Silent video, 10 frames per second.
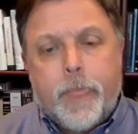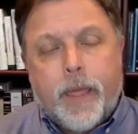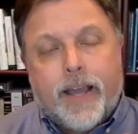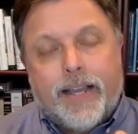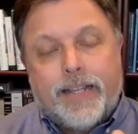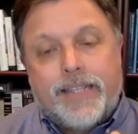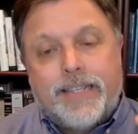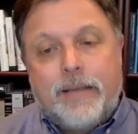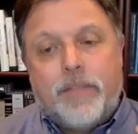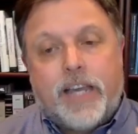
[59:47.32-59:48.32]
It
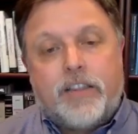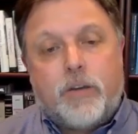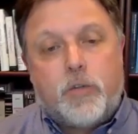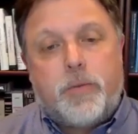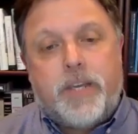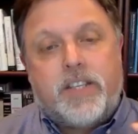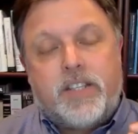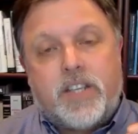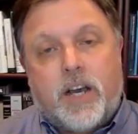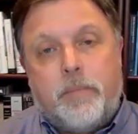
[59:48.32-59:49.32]
seemed like those
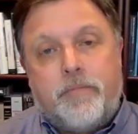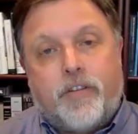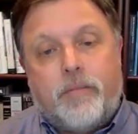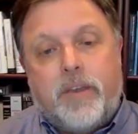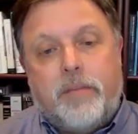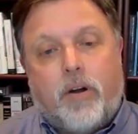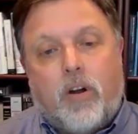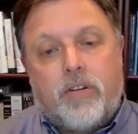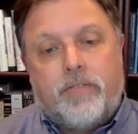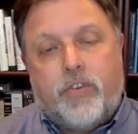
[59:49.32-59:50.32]
pieces come from a
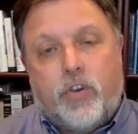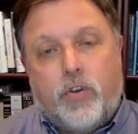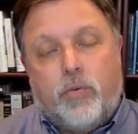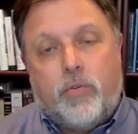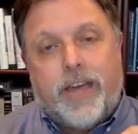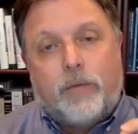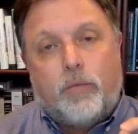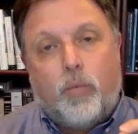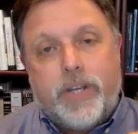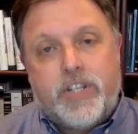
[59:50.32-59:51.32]
part of you that
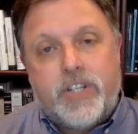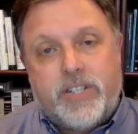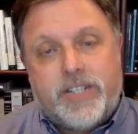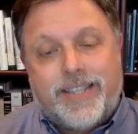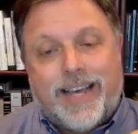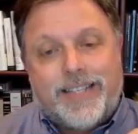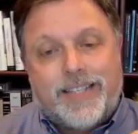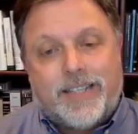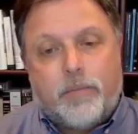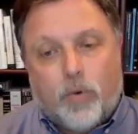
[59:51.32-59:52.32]
wishes that
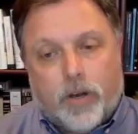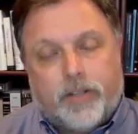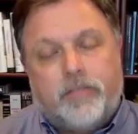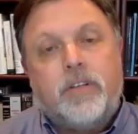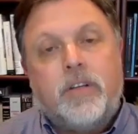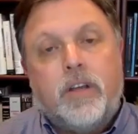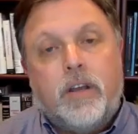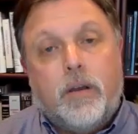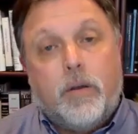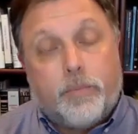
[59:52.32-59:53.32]
someone,
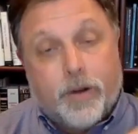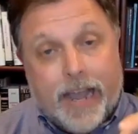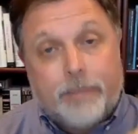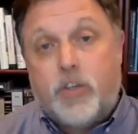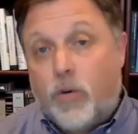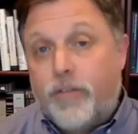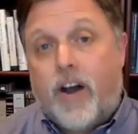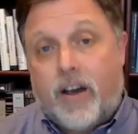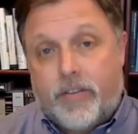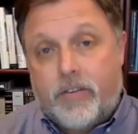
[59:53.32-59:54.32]
perhaps your
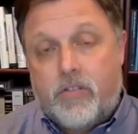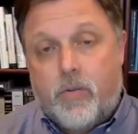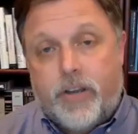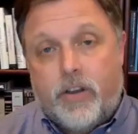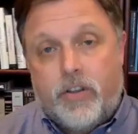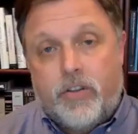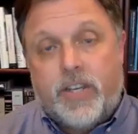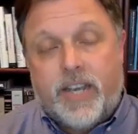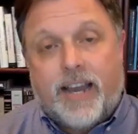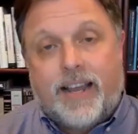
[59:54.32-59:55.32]
father, who I know you
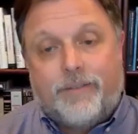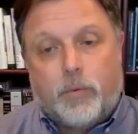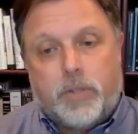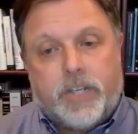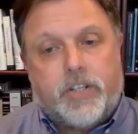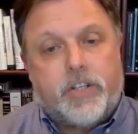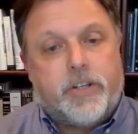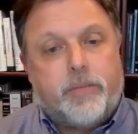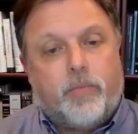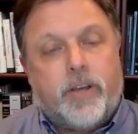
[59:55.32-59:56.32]
did not have a
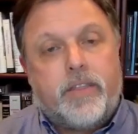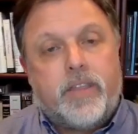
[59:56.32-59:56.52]
relationship with,